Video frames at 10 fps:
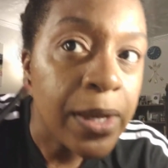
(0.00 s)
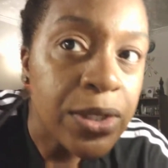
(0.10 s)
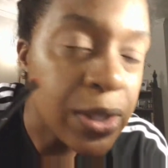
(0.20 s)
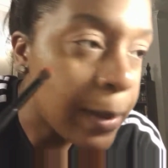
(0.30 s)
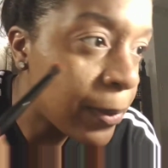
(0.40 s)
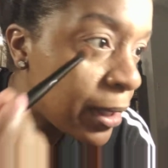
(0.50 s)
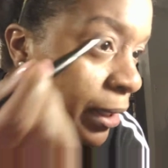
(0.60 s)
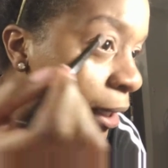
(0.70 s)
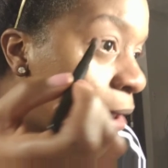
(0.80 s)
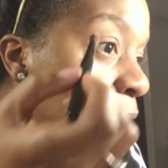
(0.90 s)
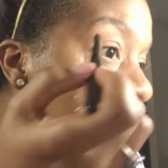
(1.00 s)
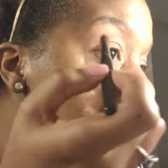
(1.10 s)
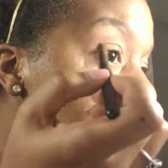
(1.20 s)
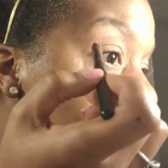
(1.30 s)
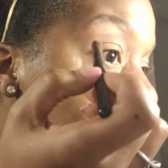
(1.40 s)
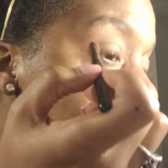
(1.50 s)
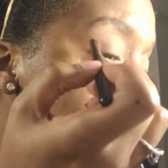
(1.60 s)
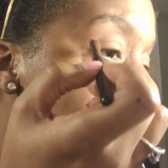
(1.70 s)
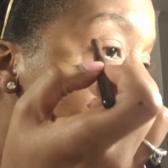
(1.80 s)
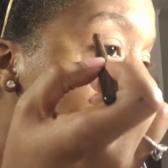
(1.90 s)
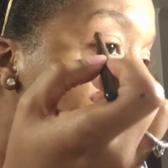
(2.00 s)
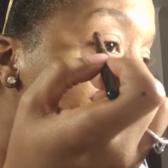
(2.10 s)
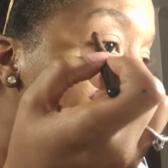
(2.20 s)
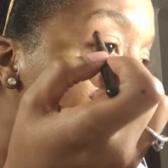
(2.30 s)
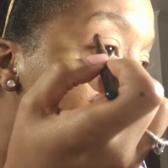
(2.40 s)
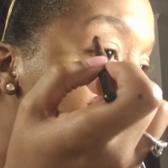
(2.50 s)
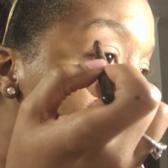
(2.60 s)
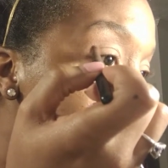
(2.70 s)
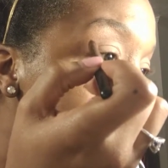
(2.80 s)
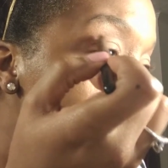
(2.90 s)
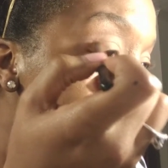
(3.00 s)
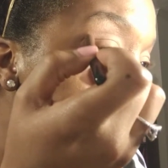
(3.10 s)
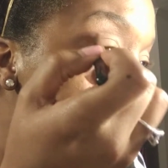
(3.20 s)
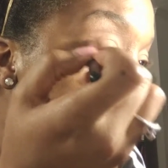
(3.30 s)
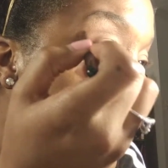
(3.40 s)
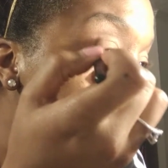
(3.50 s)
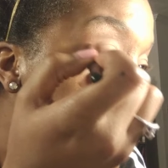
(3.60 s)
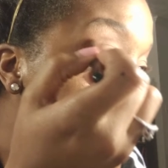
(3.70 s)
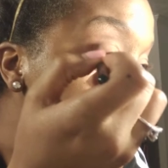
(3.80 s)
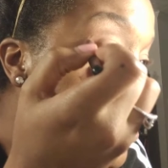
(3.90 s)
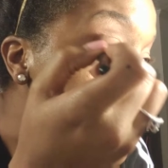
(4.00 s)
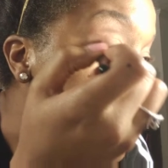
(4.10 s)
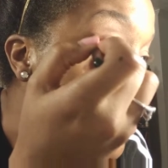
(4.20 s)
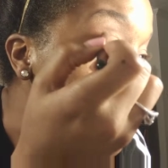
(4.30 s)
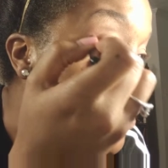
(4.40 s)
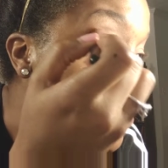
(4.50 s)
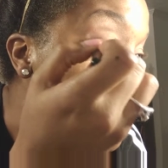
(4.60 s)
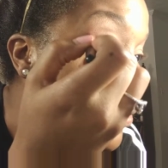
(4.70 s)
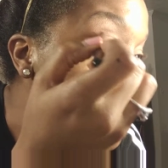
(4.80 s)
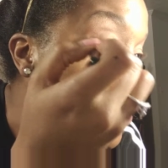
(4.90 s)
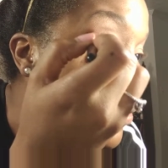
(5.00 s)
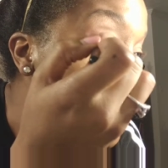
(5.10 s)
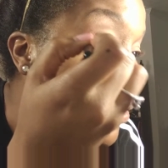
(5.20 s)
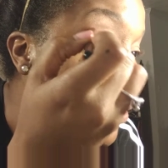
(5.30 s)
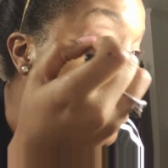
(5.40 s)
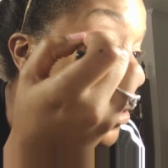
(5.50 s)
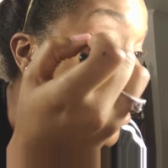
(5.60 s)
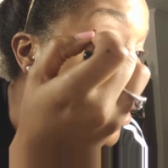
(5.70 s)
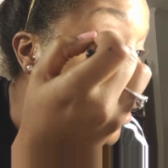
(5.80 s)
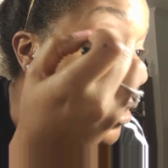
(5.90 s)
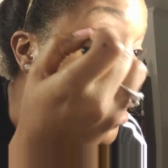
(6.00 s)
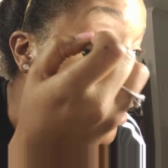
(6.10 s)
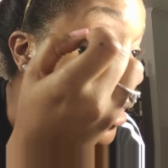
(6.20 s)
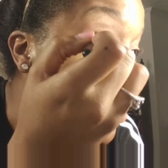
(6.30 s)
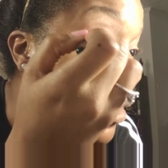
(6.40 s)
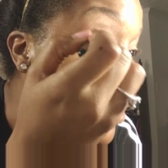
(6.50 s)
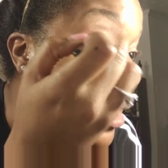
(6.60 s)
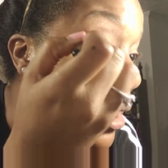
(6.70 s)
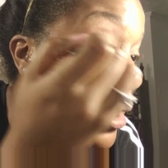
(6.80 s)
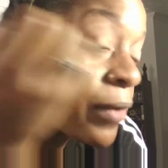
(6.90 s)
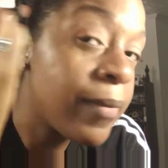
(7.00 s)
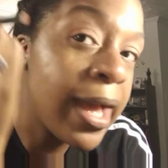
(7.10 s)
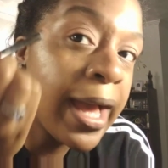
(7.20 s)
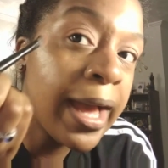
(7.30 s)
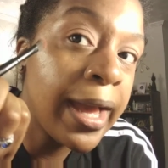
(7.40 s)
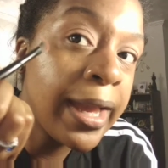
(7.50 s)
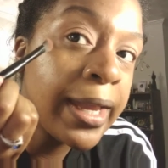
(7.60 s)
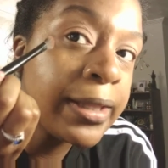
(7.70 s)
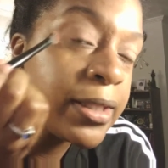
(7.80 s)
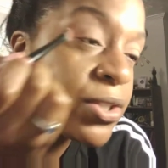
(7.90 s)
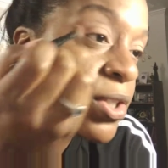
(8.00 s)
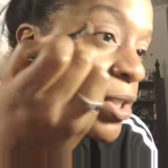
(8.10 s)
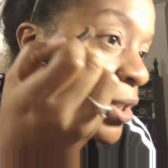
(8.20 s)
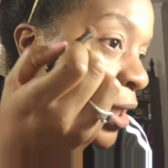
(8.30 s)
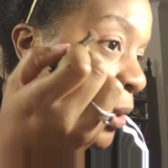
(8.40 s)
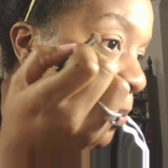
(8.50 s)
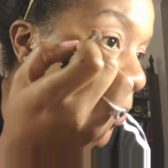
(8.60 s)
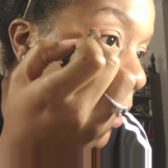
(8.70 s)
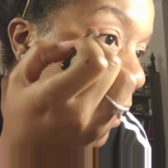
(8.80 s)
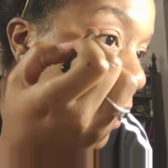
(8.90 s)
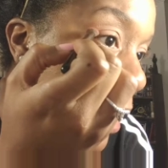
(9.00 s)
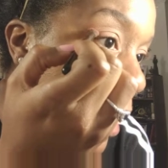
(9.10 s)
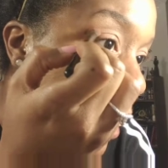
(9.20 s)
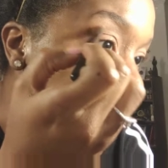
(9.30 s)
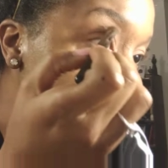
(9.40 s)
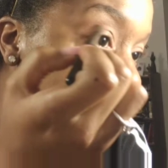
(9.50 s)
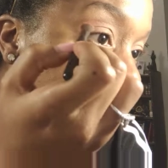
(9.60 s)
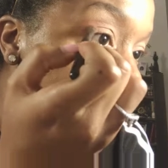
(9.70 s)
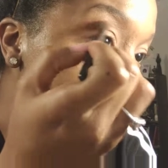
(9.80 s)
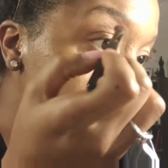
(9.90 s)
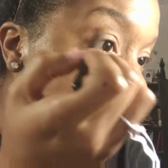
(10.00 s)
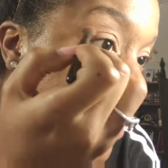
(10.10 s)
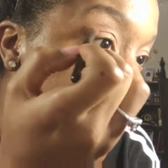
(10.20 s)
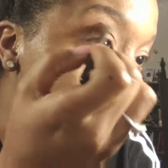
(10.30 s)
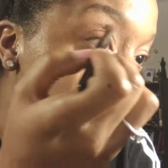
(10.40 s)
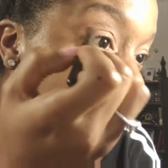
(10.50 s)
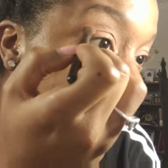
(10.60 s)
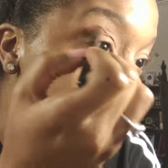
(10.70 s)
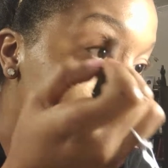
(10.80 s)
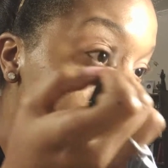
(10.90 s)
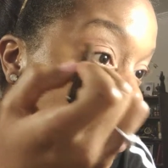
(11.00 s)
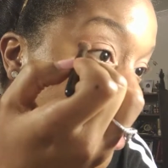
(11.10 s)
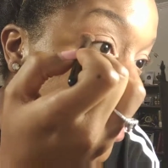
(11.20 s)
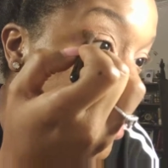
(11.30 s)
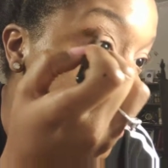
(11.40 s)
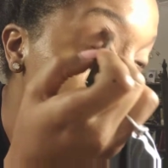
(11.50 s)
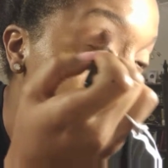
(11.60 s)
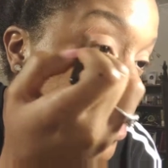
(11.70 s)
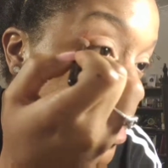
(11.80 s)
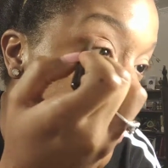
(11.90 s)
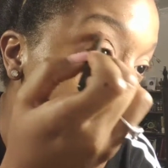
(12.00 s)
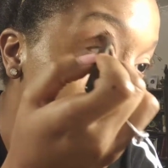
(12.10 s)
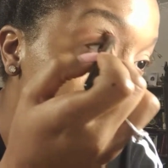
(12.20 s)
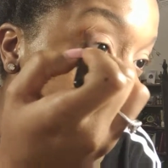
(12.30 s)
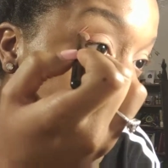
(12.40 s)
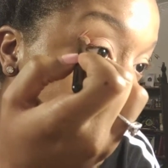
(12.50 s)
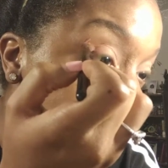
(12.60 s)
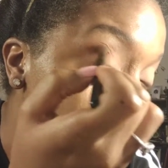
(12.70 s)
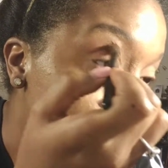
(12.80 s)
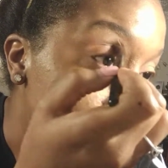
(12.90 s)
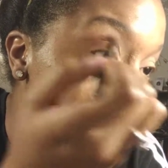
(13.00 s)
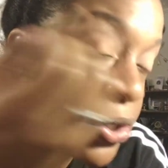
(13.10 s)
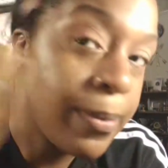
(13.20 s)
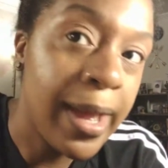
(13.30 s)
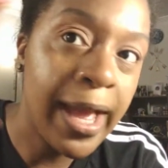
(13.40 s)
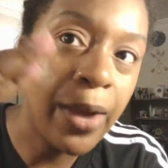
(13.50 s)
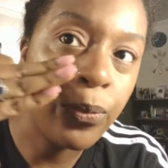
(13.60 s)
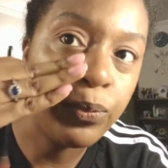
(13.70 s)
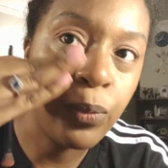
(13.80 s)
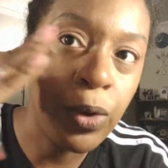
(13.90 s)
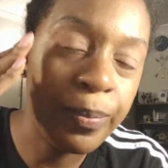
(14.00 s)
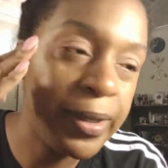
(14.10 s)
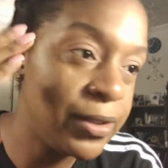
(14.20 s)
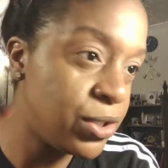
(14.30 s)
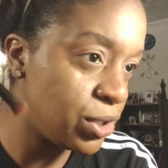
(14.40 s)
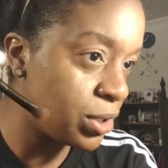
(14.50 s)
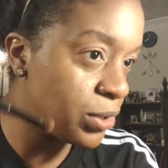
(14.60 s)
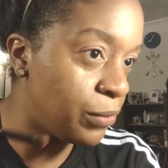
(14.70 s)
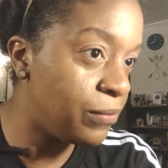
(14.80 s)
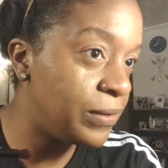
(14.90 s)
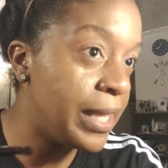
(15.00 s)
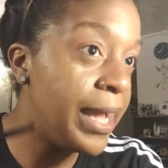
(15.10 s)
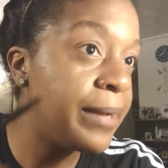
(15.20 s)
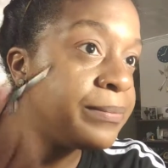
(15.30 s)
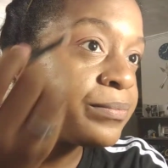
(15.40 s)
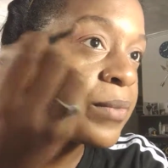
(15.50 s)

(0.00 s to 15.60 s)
So I'm going to get closer, and I'm just going to like circle here on the end of my eye, and this is just going to bring a little bit of dimension to my eye, so my eye won't be just so flat.